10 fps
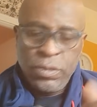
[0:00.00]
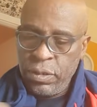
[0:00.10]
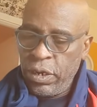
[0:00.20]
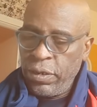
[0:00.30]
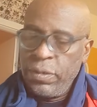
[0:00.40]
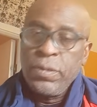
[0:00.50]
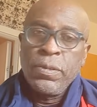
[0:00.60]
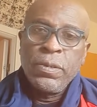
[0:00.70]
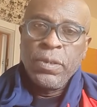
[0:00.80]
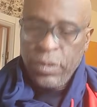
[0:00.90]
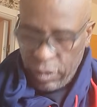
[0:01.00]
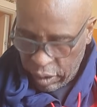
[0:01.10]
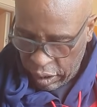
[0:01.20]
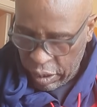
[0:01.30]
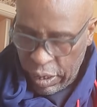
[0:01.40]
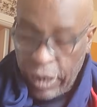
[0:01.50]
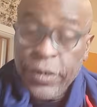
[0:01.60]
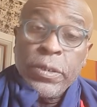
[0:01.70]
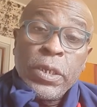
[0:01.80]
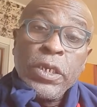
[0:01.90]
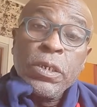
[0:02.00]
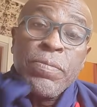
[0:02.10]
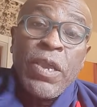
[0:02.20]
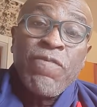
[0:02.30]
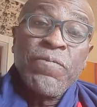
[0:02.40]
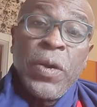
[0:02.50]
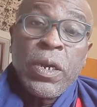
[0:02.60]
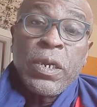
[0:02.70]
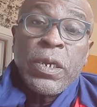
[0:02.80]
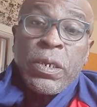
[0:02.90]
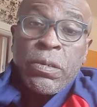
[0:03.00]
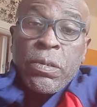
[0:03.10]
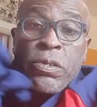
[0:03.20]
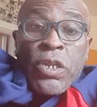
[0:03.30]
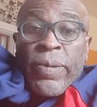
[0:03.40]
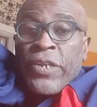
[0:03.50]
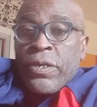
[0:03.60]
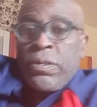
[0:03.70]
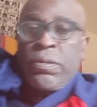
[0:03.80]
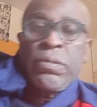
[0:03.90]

Yeah? You're not going to scare me. Fuck. Nobody.